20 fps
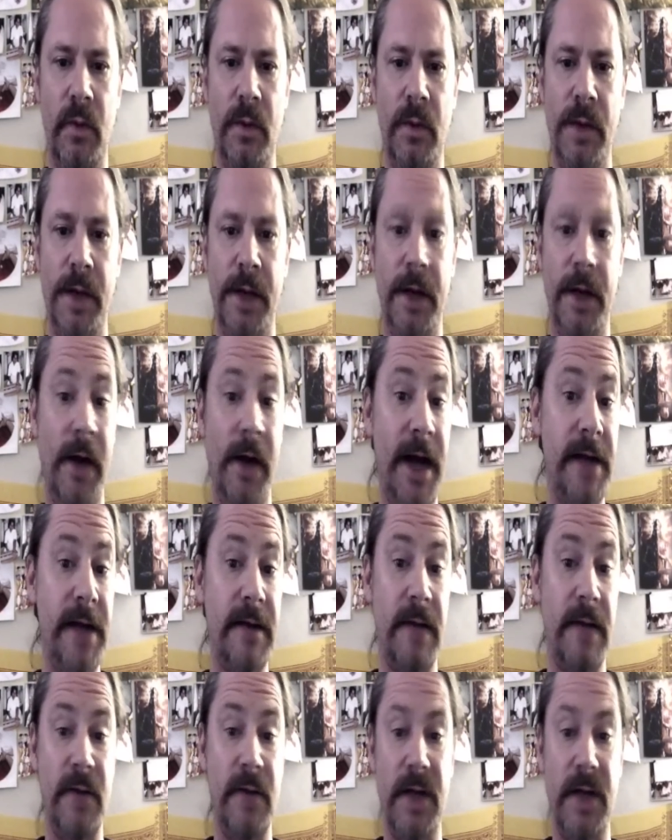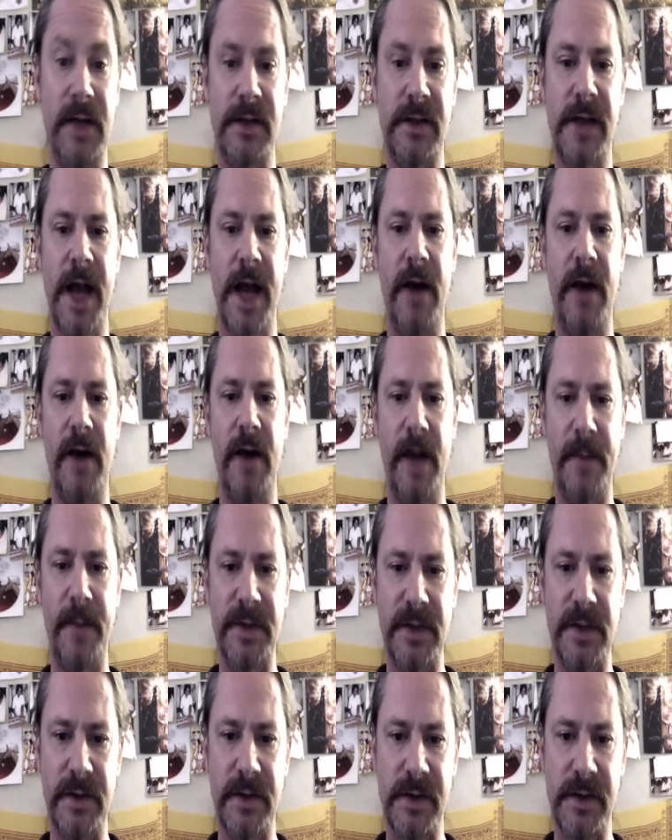you get Saturn
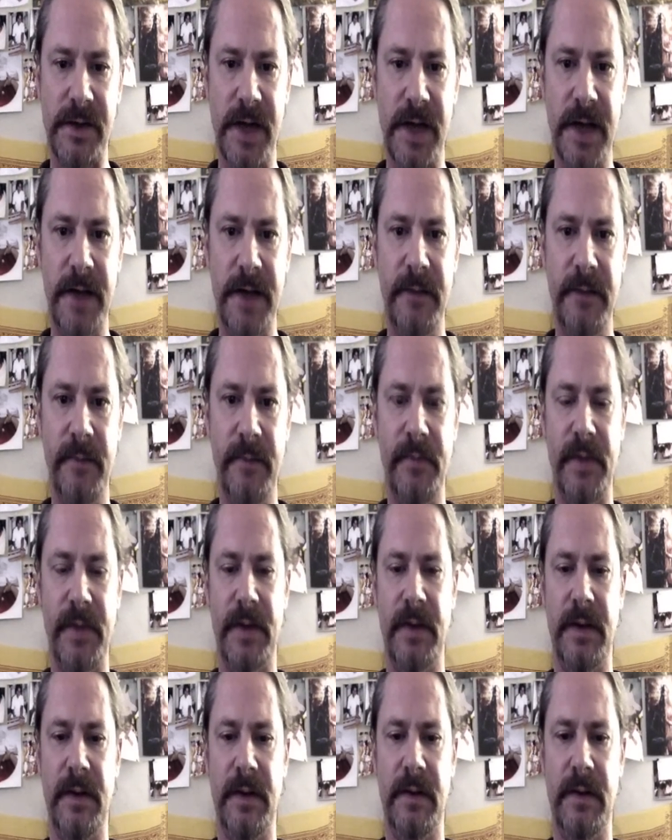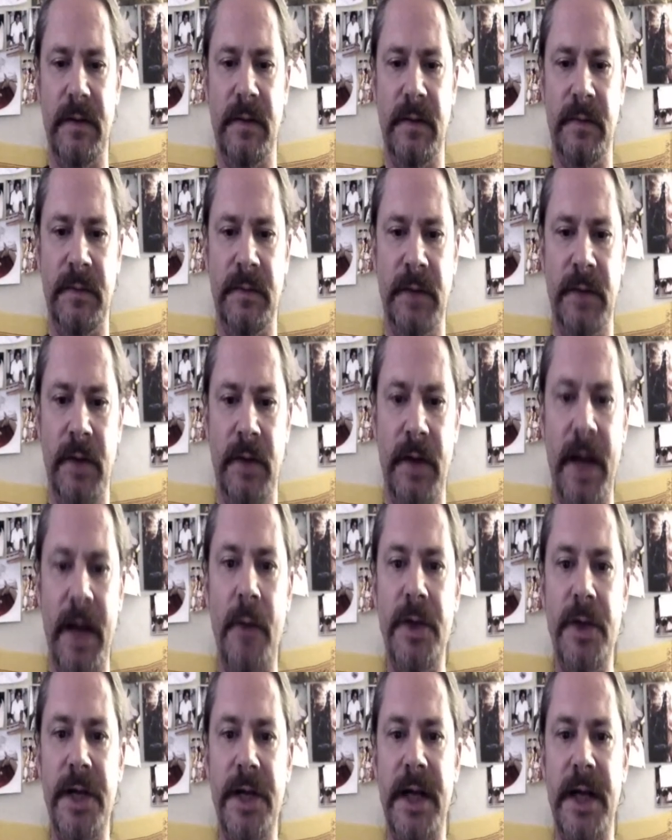opposite the Sun, you know,
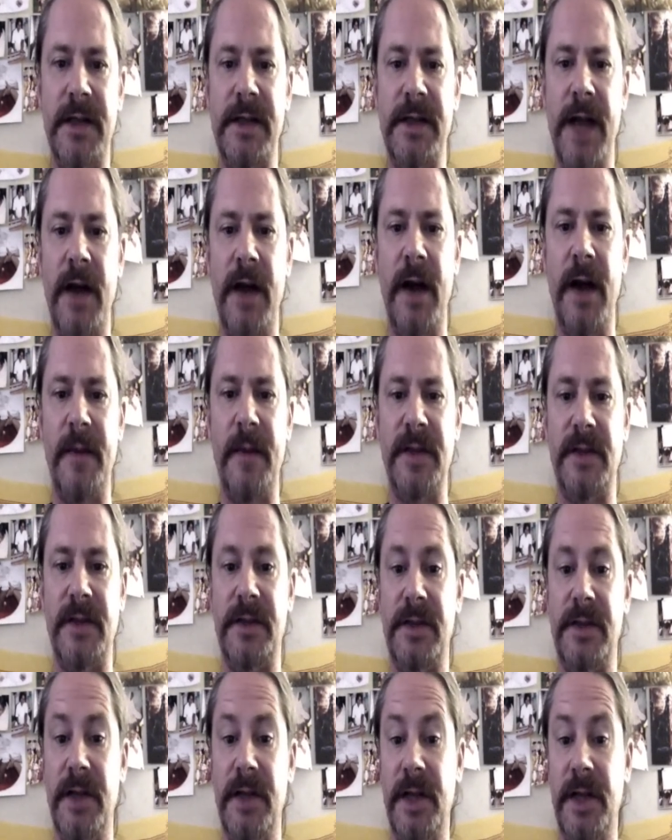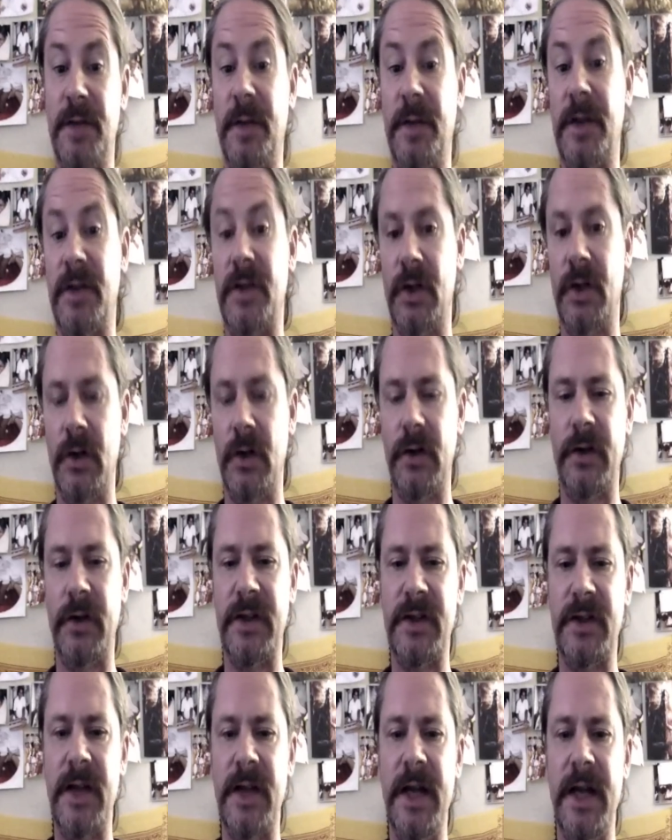again, when you get Saturn opposite the Sun, it's because the Earth
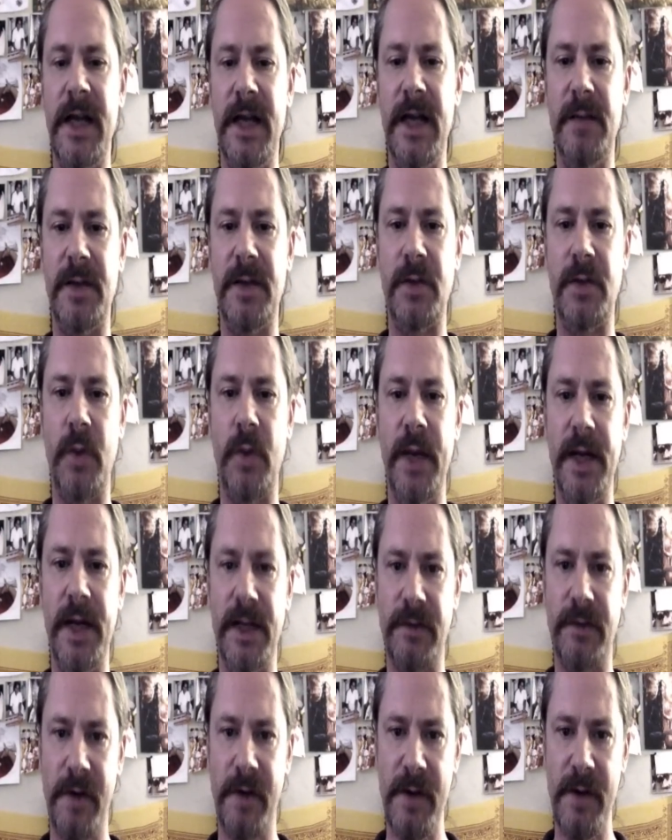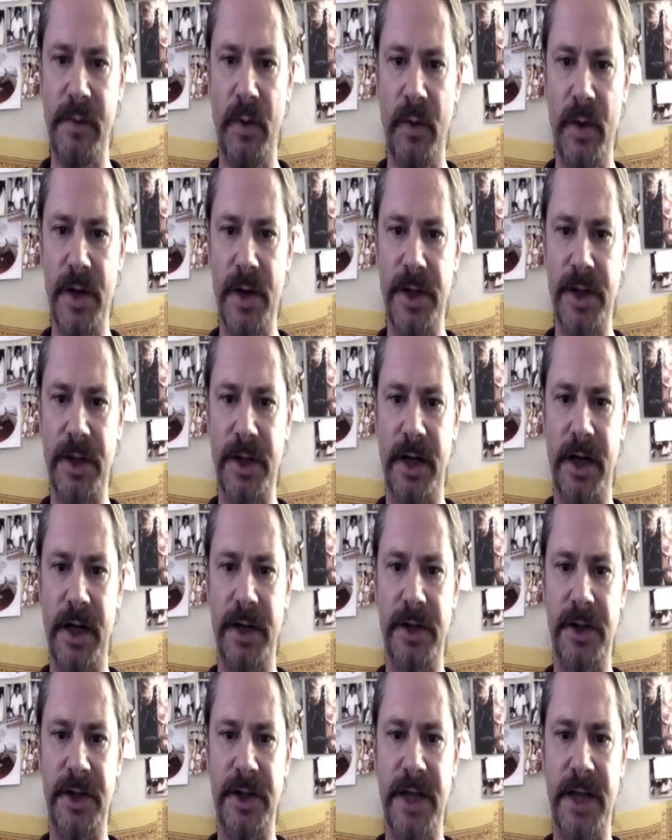is in between. It's very important to try to
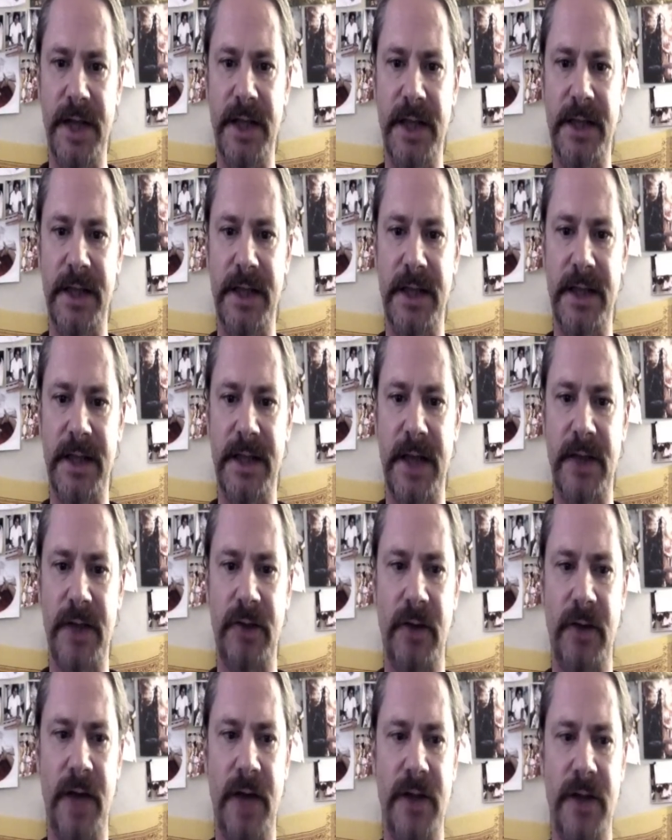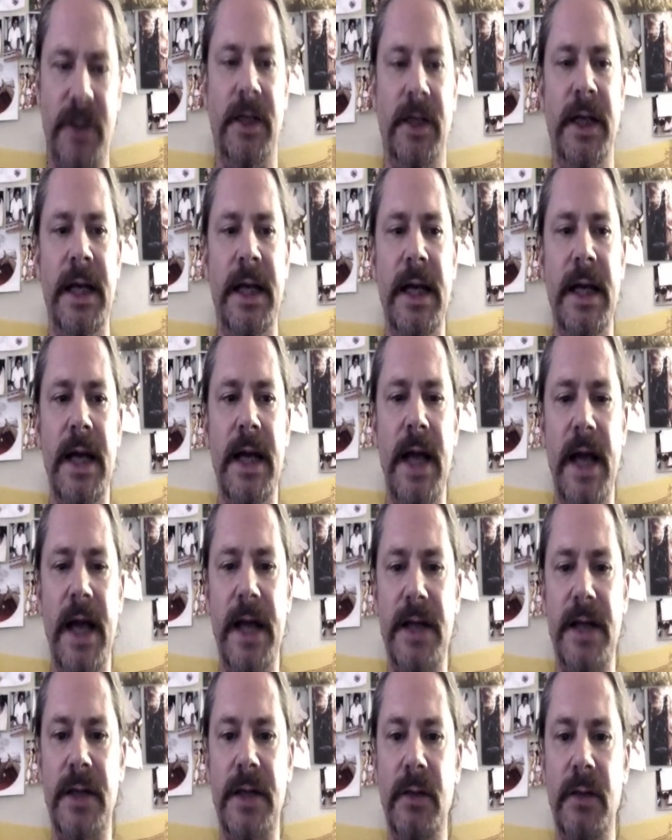understand these things astrologically, and
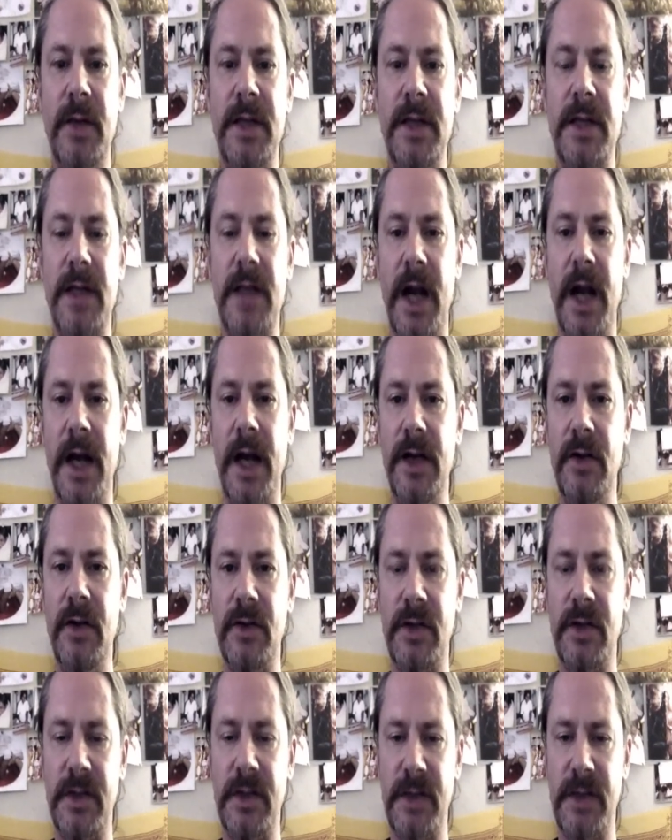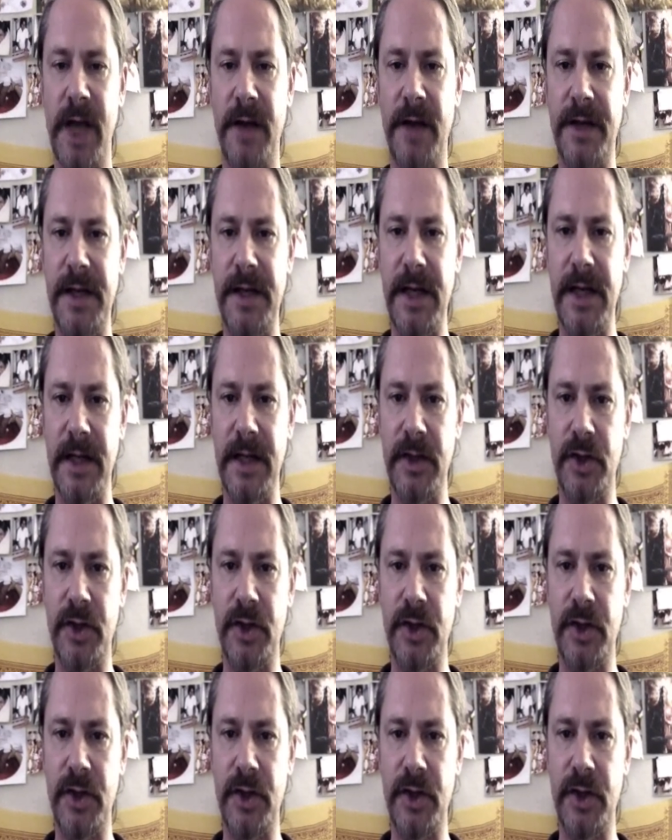it's the reason that I use the South Indian